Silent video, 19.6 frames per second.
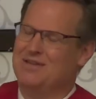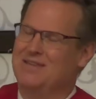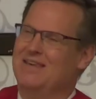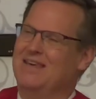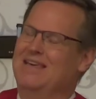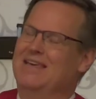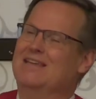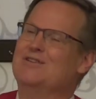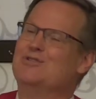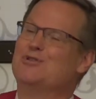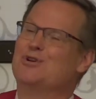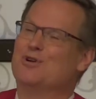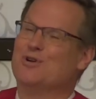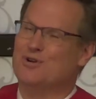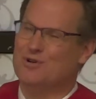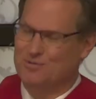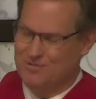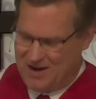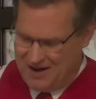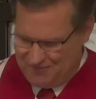the
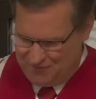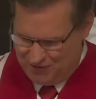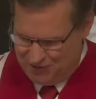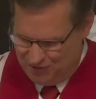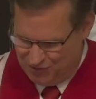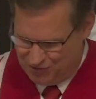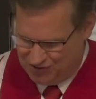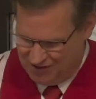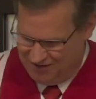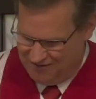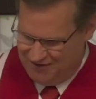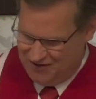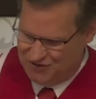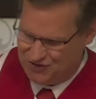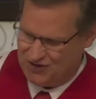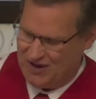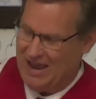Internal Revenue Service